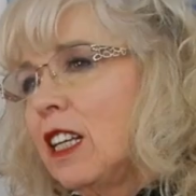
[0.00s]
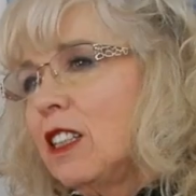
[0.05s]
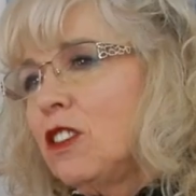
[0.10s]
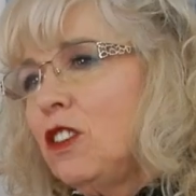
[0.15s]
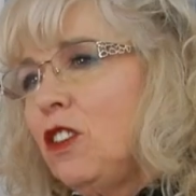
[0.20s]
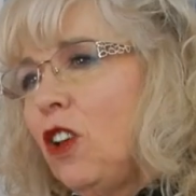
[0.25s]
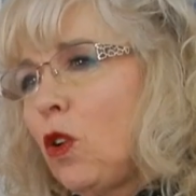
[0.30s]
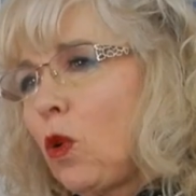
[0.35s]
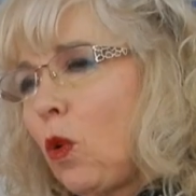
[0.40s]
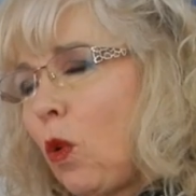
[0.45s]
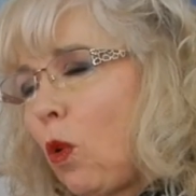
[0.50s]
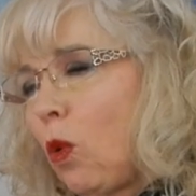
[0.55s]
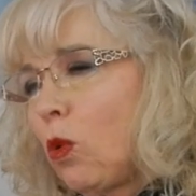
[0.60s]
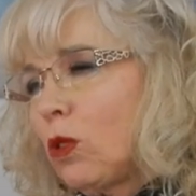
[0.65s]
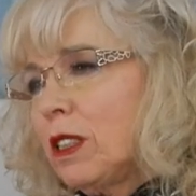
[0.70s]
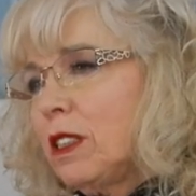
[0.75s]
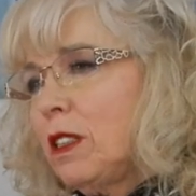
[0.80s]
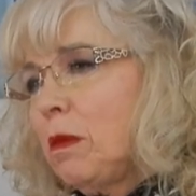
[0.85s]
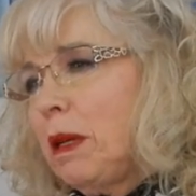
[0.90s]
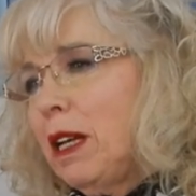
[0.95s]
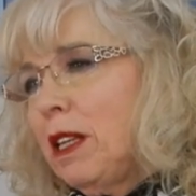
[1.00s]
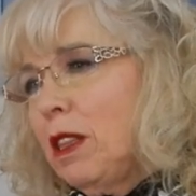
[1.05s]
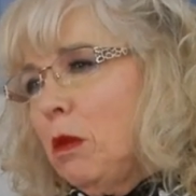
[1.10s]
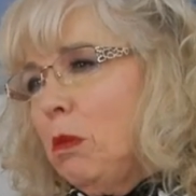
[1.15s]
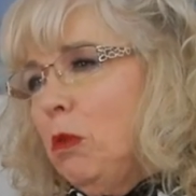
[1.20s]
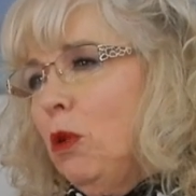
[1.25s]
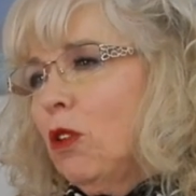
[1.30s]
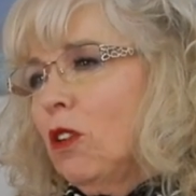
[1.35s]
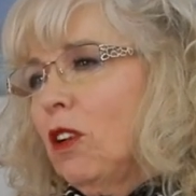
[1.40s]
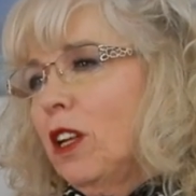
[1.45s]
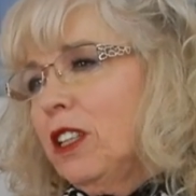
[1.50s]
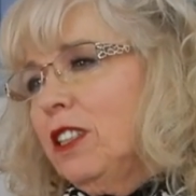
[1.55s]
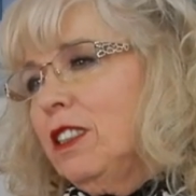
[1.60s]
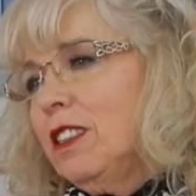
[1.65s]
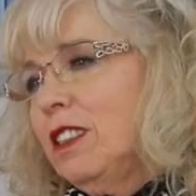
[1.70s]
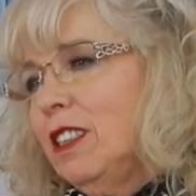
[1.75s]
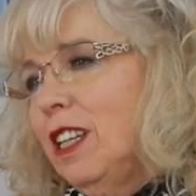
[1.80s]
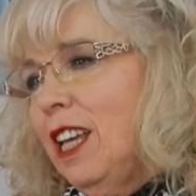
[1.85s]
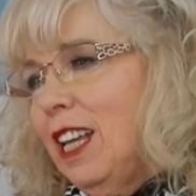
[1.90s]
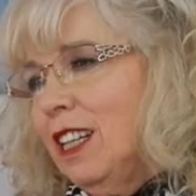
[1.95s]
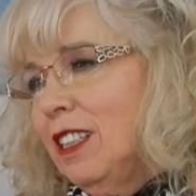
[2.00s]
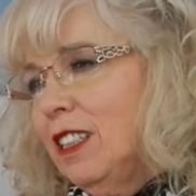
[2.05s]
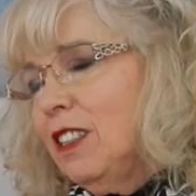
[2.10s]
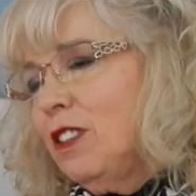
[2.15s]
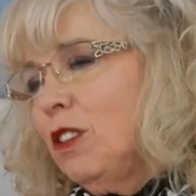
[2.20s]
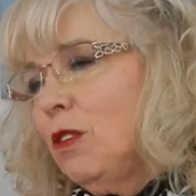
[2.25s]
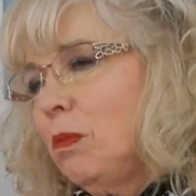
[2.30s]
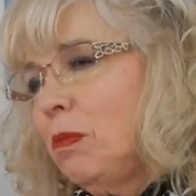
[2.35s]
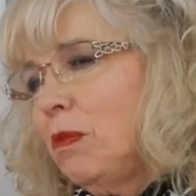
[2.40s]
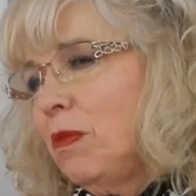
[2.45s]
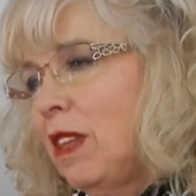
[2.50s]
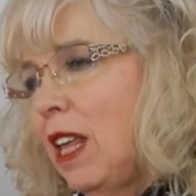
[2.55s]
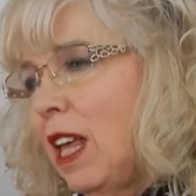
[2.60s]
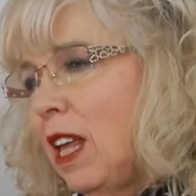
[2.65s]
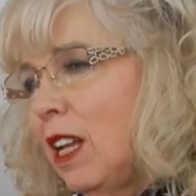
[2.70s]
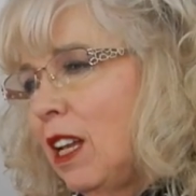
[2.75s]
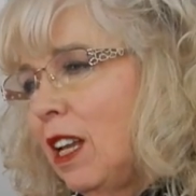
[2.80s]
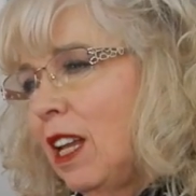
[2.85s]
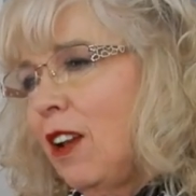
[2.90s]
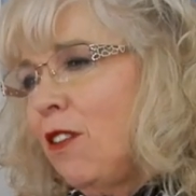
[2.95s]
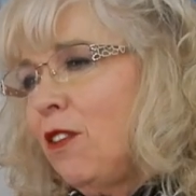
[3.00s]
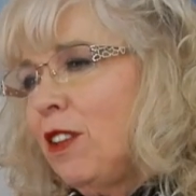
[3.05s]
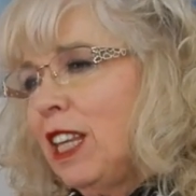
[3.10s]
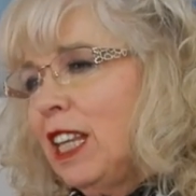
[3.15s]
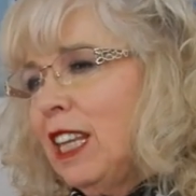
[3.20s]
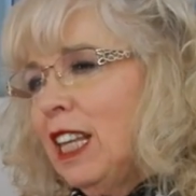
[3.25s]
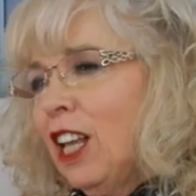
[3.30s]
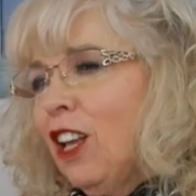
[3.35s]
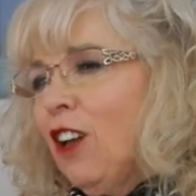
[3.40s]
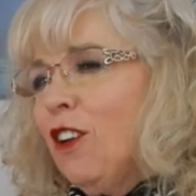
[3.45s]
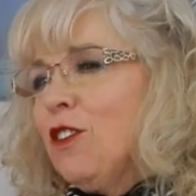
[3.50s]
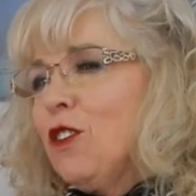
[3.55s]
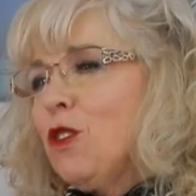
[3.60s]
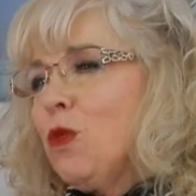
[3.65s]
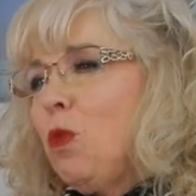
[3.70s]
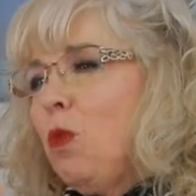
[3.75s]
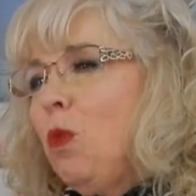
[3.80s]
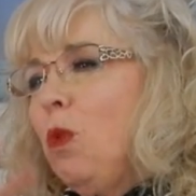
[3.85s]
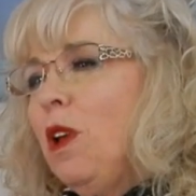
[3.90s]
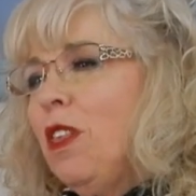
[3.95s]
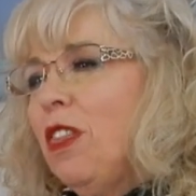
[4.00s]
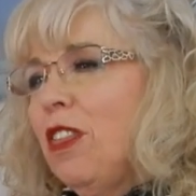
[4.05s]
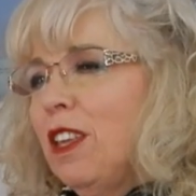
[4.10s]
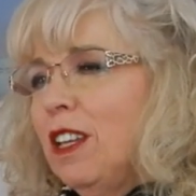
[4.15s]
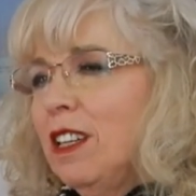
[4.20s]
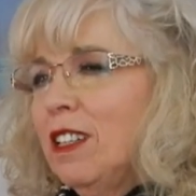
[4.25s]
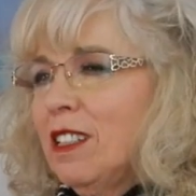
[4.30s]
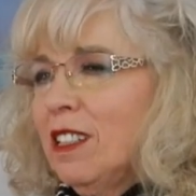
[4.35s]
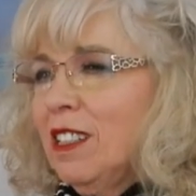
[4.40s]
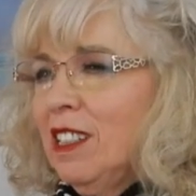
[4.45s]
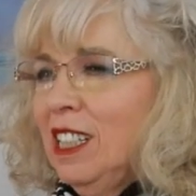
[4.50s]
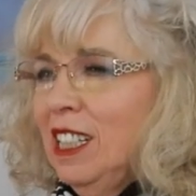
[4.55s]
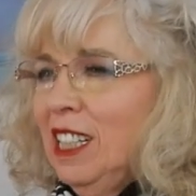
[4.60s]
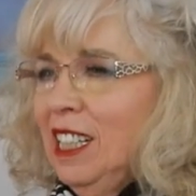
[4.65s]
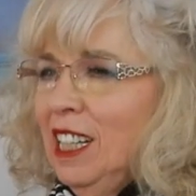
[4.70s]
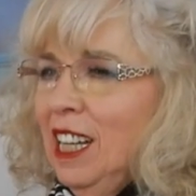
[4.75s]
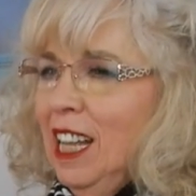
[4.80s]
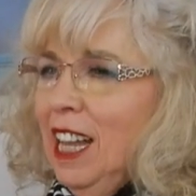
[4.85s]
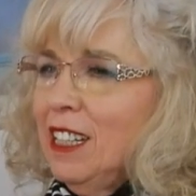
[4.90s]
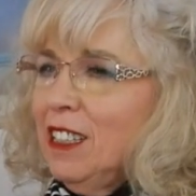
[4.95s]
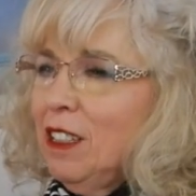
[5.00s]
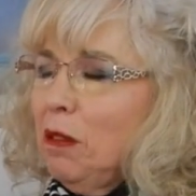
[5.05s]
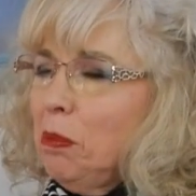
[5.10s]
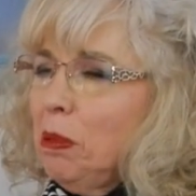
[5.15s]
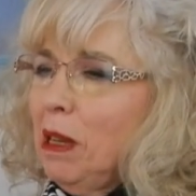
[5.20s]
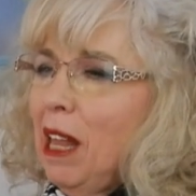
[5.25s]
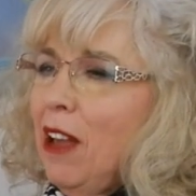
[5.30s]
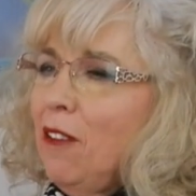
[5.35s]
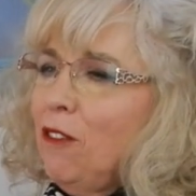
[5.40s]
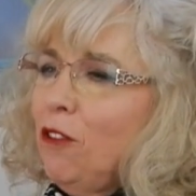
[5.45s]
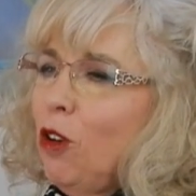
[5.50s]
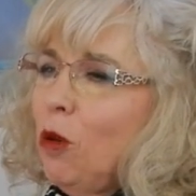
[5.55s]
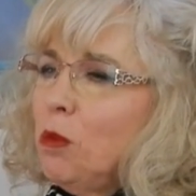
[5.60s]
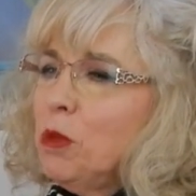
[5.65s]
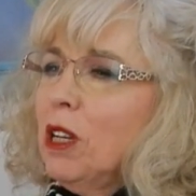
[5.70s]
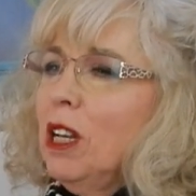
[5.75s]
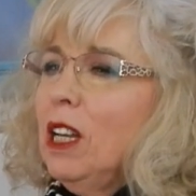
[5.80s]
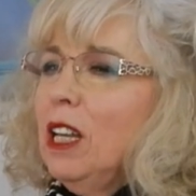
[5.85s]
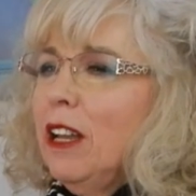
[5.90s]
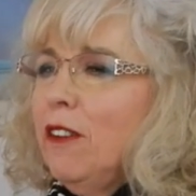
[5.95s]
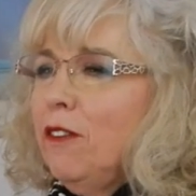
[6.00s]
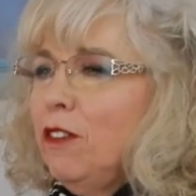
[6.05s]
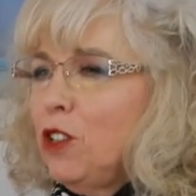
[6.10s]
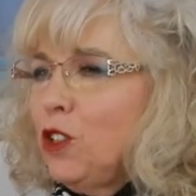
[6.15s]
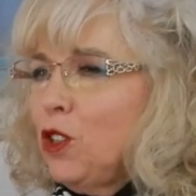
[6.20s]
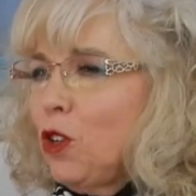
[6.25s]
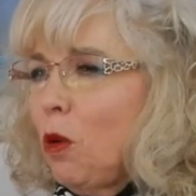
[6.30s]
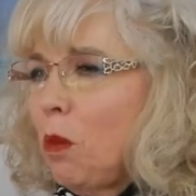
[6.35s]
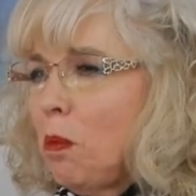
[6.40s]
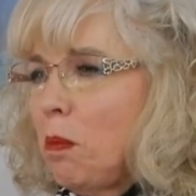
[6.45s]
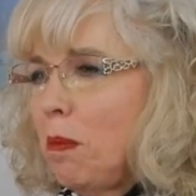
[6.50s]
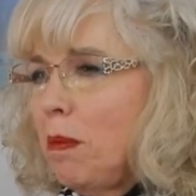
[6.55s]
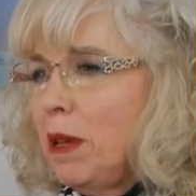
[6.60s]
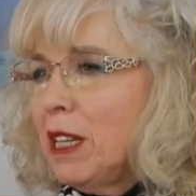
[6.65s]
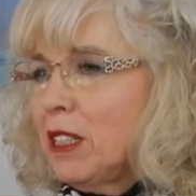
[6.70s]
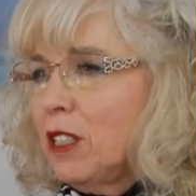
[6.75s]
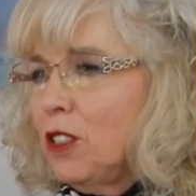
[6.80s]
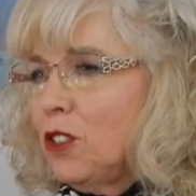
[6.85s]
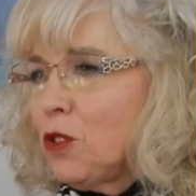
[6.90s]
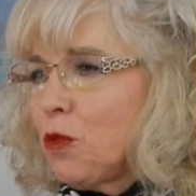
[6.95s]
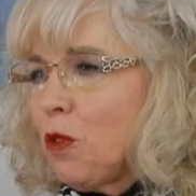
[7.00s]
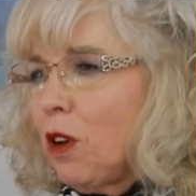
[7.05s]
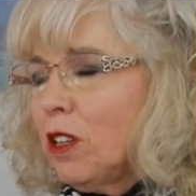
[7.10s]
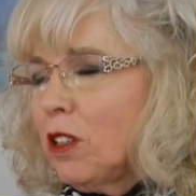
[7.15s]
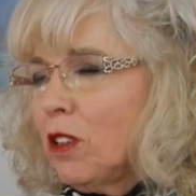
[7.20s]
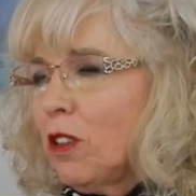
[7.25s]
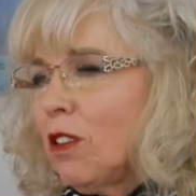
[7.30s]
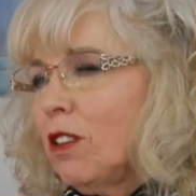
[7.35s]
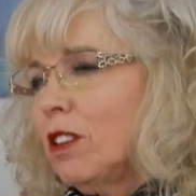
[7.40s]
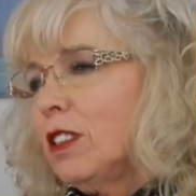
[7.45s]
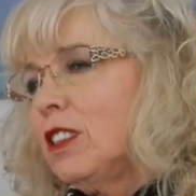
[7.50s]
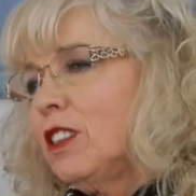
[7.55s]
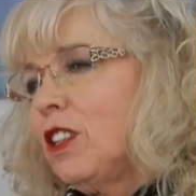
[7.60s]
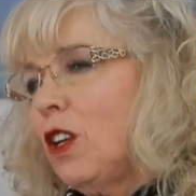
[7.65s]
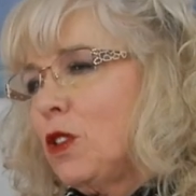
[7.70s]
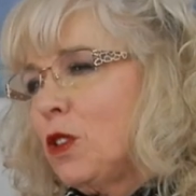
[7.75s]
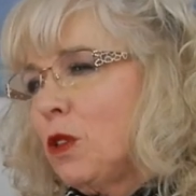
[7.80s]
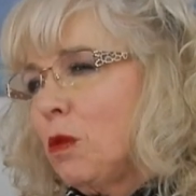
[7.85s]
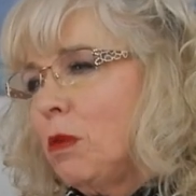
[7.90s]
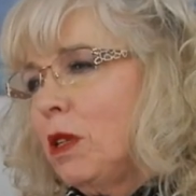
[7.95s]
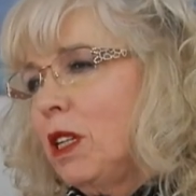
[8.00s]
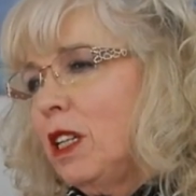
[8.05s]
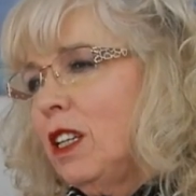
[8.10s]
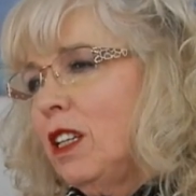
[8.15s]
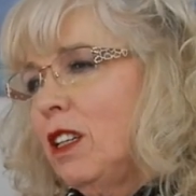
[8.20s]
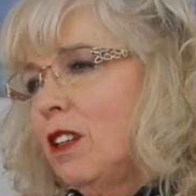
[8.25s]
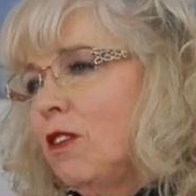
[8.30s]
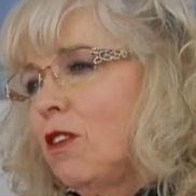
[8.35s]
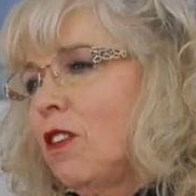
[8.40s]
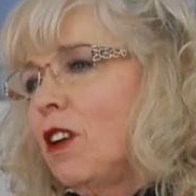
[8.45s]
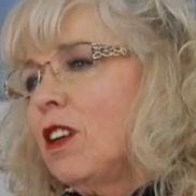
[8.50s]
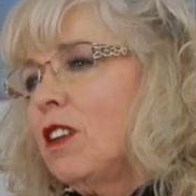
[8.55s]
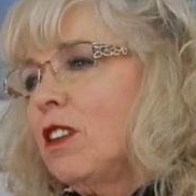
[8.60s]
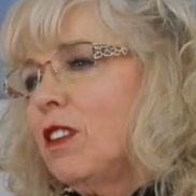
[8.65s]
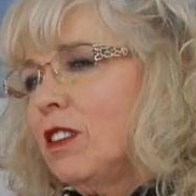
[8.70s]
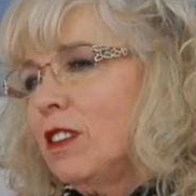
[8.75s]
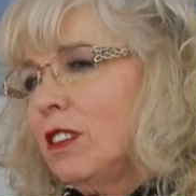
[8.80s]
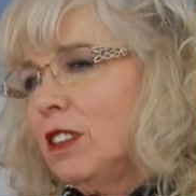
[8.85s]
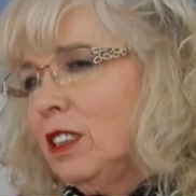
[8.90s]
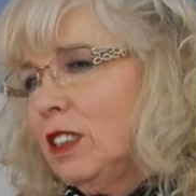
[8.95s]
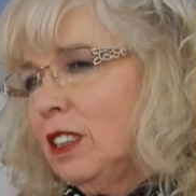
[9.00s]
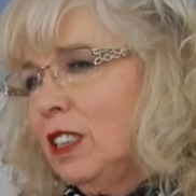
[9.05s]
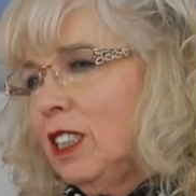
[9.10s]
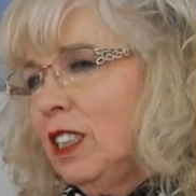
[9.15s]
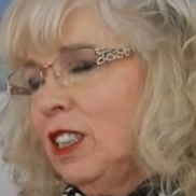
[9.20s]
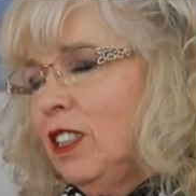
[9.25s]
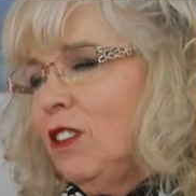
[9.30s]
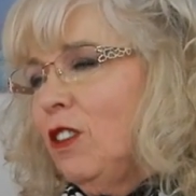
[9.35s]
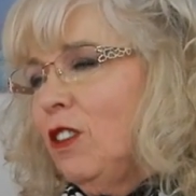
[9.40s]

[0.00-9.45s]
Yeah, it's not all just about the book, like you said. It's that everything that goes with it as a platform to leverage your message right across social media, right across